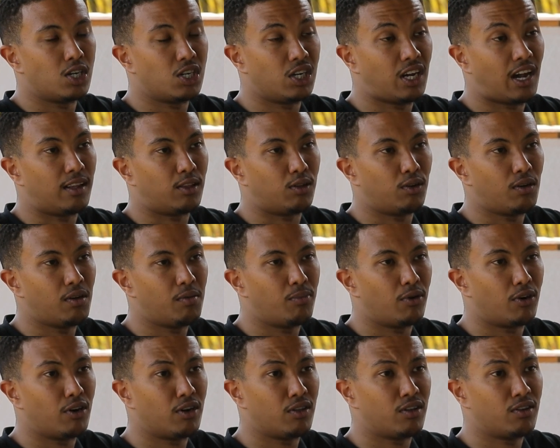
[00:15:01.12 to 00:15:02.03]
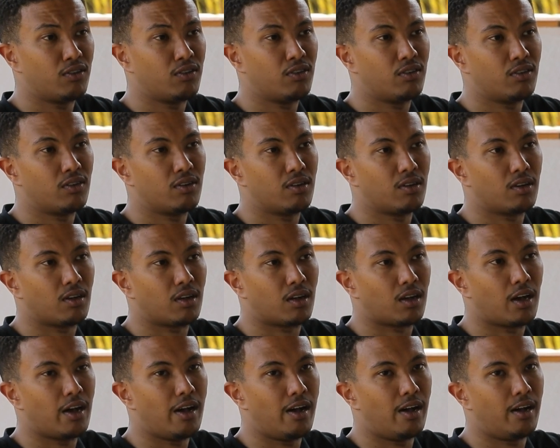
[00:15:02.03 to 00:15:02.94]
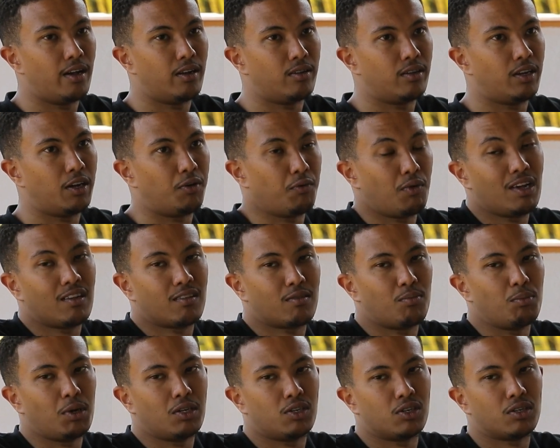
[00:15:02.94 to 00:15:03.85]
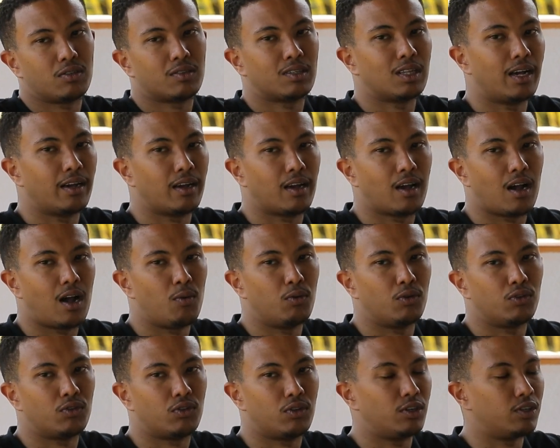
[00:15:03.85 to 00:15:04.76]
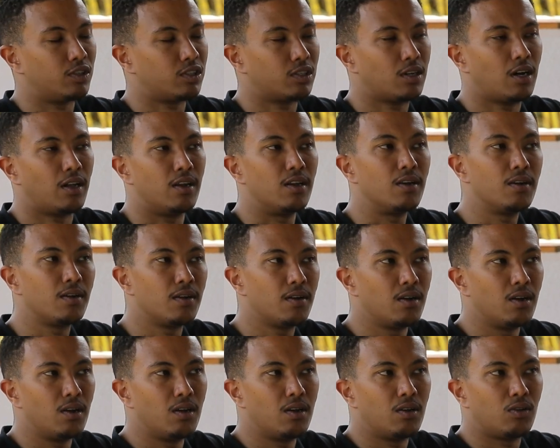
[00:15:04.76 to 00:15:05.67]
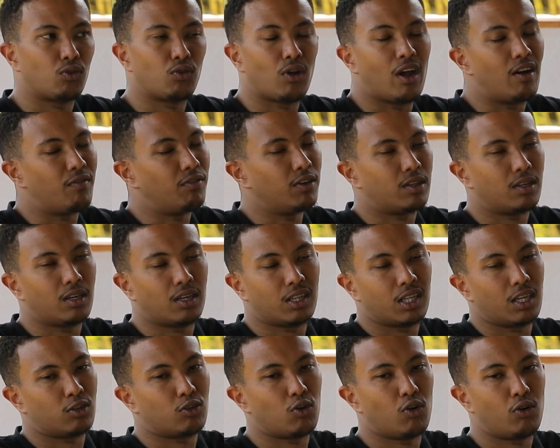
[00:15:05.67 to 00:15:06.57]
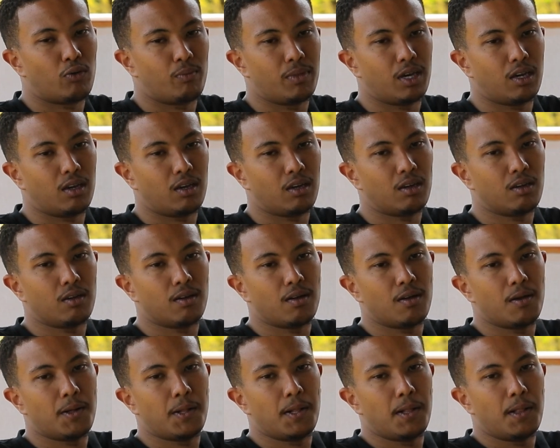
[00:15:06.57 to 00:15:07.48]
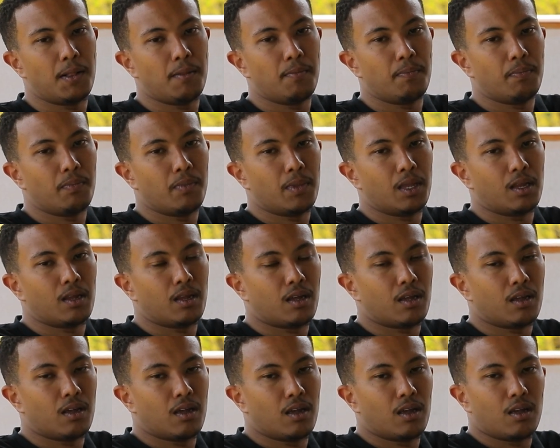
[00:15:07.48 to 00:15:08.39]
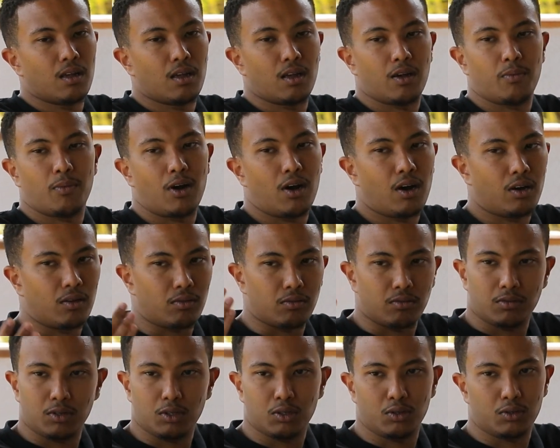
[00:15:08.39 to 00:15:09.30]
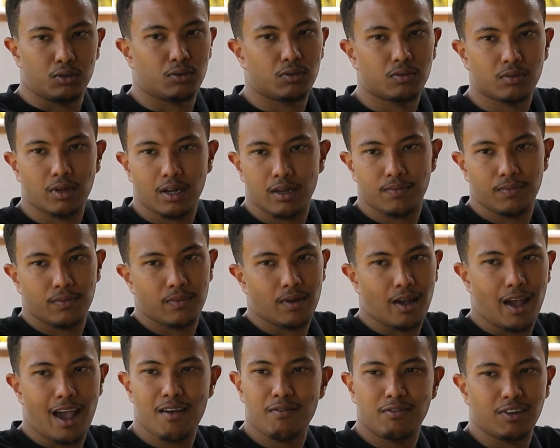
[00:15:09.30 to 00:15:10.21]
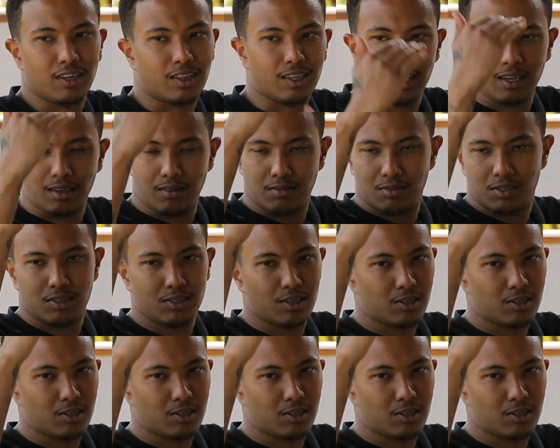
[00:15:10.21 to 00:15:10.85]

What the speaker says: She had 3 brothers, and they raised me just like I was their son. So everything they taught me about, you know, everything.